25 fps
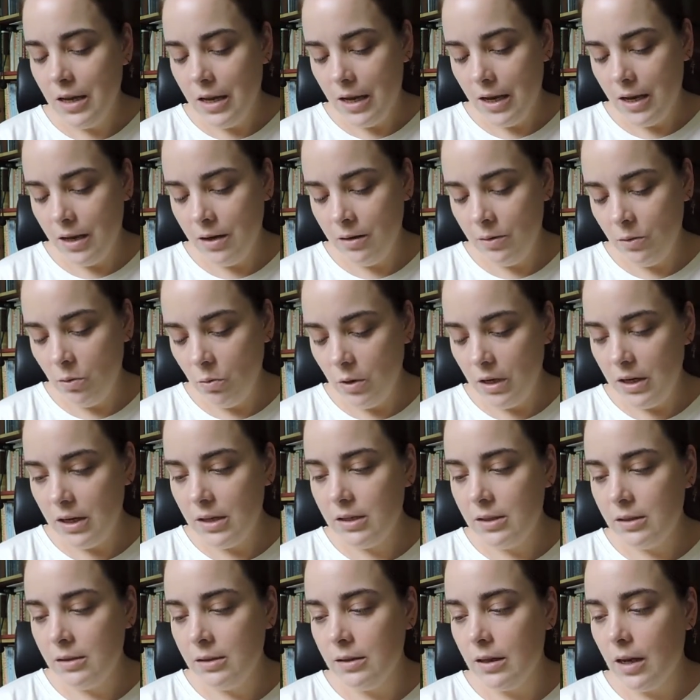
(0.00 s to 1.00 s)
And what
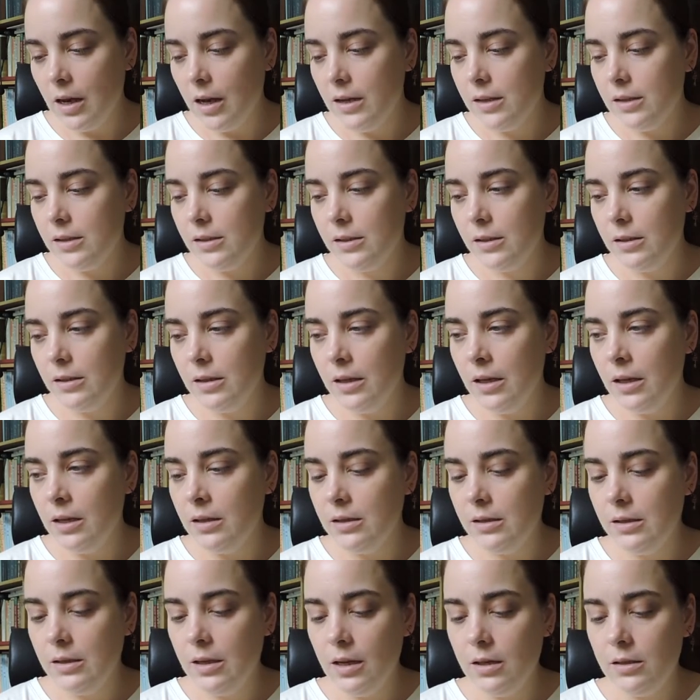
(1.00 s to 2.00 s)
is nice
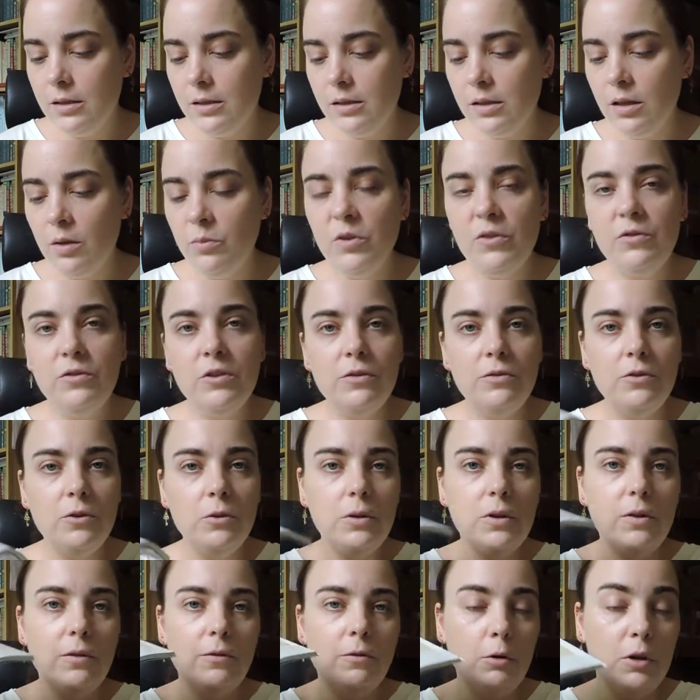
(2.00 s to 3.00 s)
is that some of the
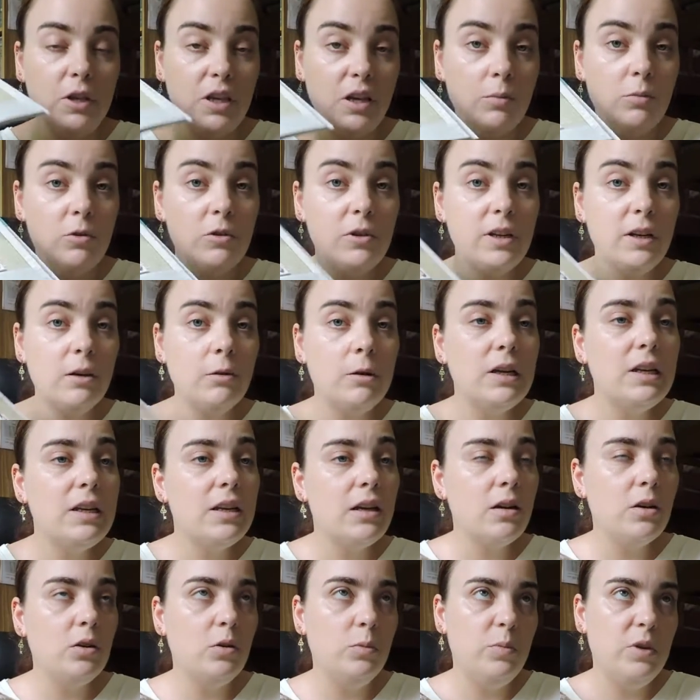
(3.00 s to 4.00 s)
vocabulary
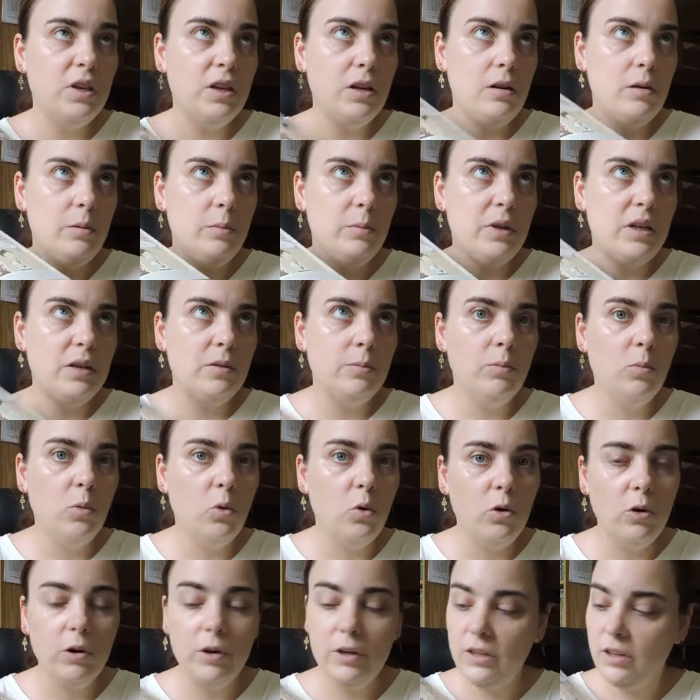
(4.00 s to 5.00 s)
that could be a little bit
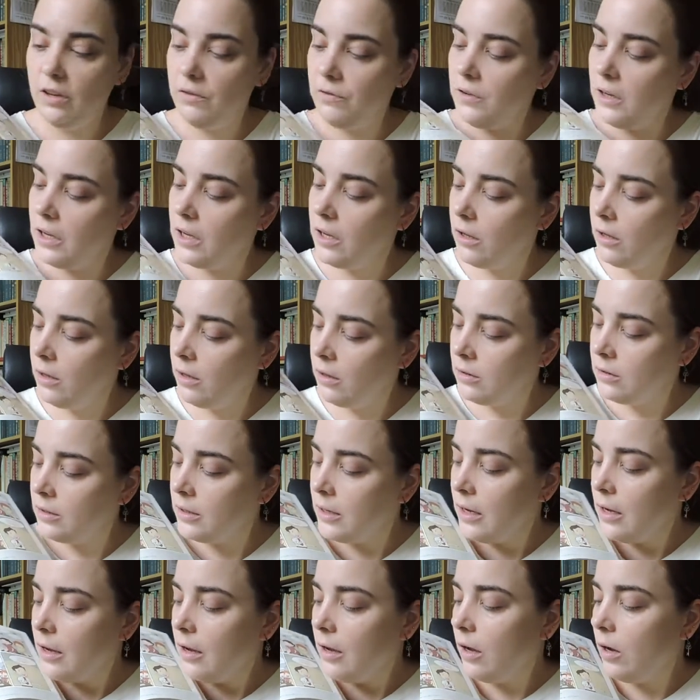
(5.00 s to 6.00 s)
more difficult
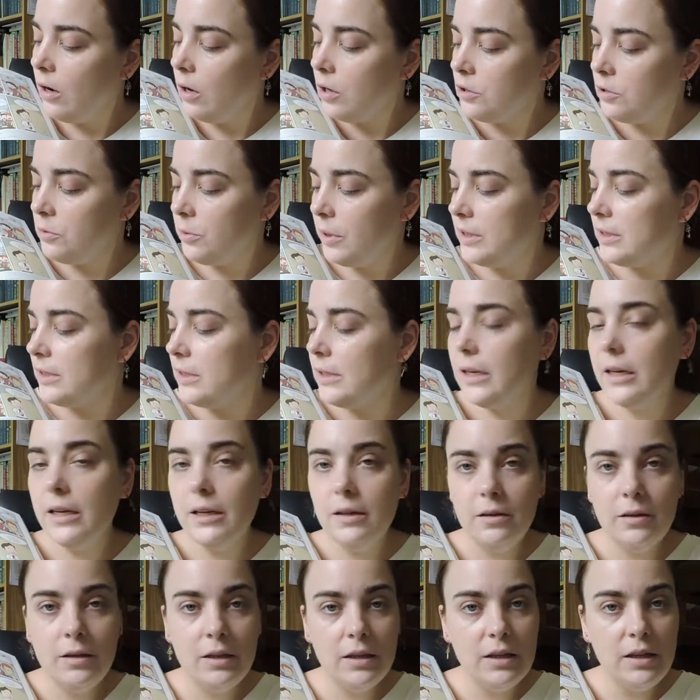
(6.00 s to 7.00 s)
are
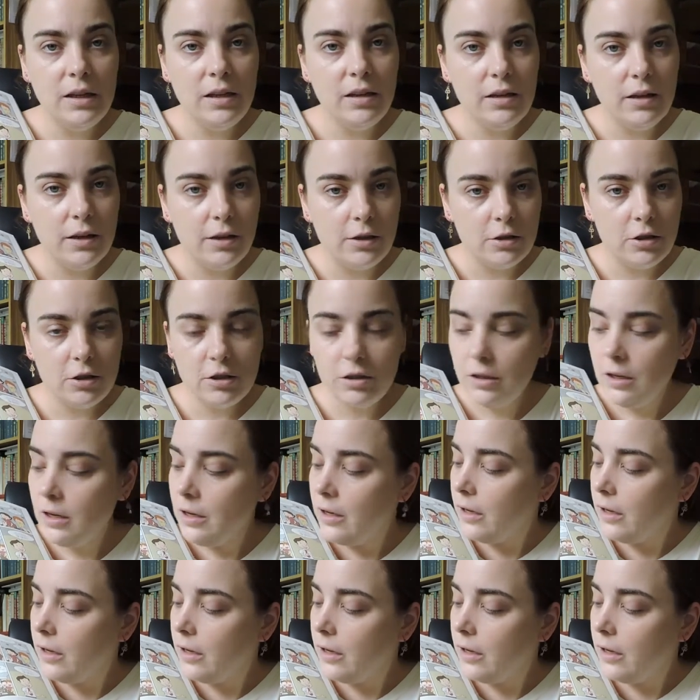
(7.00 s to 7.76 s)
translated in English